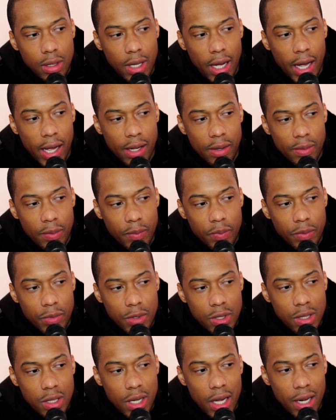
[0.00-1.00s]
like
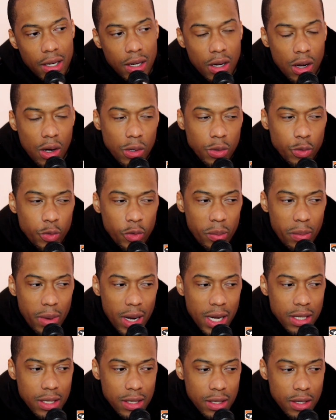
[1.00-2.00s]
setting goals for
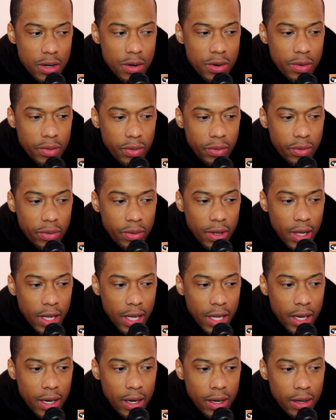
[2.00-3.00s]
myself
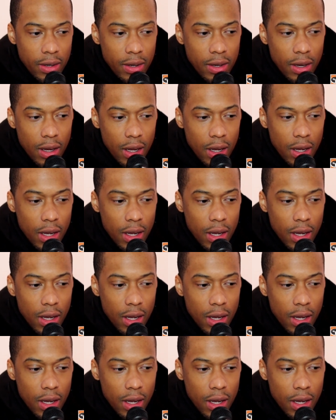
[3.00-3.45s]
and